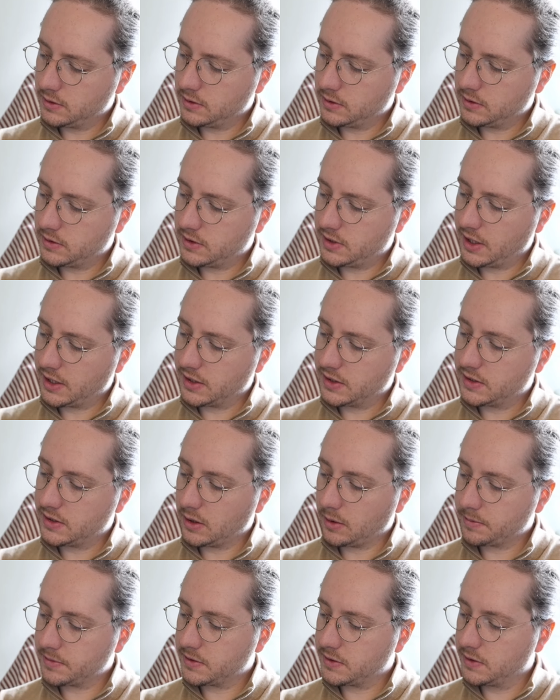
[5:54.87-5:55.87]
sticky
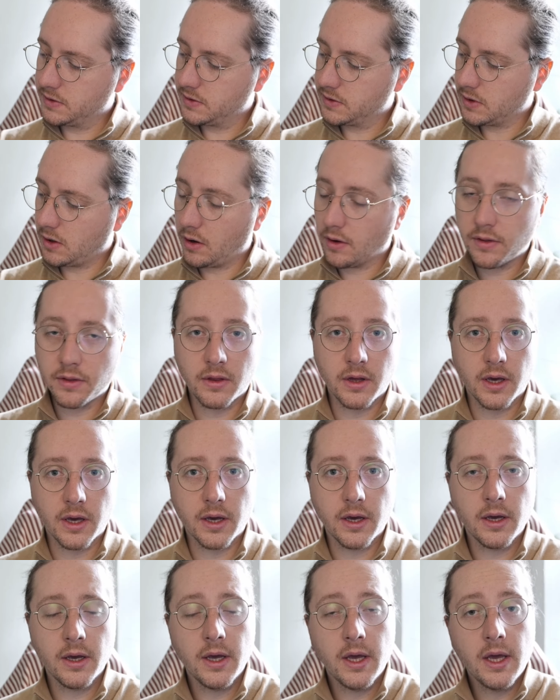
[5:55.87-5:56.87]
substance on
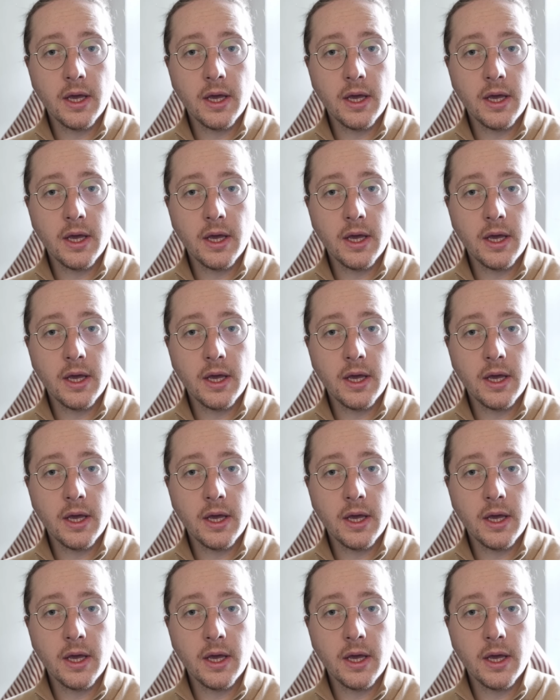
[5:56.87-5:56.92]
there.